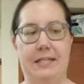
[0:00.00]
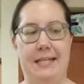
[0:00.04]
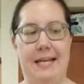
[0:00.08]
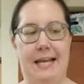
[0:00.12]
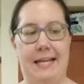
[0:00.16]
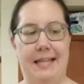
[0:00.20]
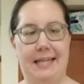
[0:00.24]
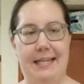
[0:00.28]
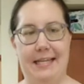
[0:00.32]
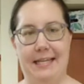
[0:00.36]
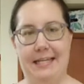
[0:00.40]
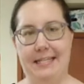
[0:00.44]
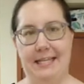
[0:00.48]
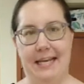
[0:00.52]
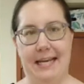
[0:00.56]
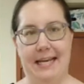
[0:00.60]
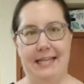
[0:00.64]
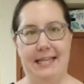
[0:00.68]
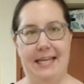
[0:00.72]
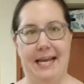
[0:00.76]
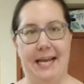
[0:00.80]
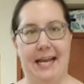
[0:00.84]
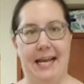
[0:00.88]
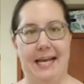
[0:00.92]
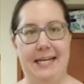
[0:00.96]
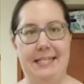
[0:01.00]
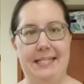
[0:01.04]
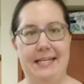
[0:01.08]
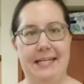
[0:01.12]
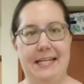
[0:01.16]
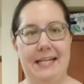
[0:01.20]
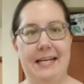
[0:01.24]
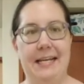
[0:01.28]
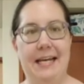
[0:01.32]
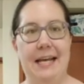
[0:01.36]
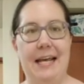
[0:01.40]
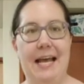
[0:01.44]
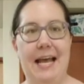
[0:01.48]
and things like that.
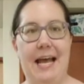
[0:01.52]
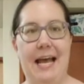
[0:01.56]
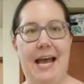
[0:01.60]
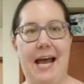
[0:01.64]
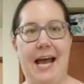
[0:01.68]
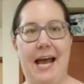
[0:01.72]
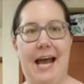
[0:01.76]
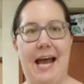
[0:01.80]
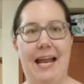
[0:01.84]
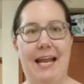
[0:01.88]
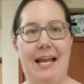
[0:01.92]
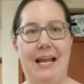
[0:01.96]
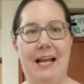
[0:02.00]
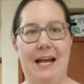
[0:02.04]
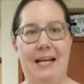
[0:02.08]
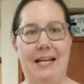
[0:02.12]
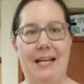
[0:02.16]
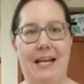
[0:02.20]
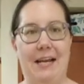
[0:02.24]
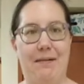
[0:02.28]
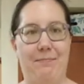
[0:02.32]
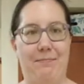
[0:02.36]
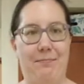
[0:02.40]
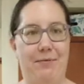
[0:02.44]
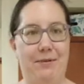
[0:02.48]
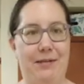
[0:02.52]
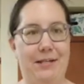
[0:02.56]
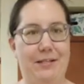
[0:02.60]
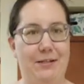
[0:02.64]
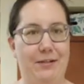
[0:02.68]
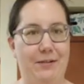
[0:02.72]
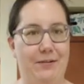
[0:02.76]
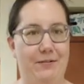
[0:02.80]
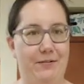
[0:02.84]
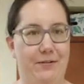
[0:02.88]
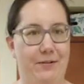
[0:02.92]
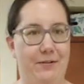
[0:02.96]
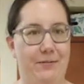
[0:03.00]
I got a
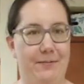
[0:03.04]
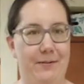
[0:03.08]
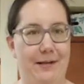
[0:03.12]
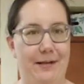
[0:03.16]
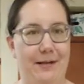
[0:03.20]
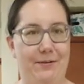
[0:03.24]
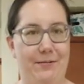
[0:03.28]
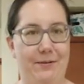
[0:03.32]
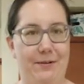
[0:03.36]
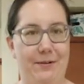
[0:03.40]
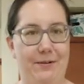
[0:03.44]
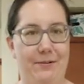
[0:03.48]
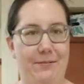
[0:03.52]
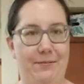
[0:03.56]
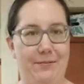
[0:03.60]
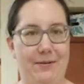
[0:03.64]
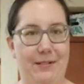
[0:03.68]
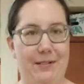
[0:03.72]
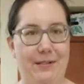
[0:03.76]
printer for my room,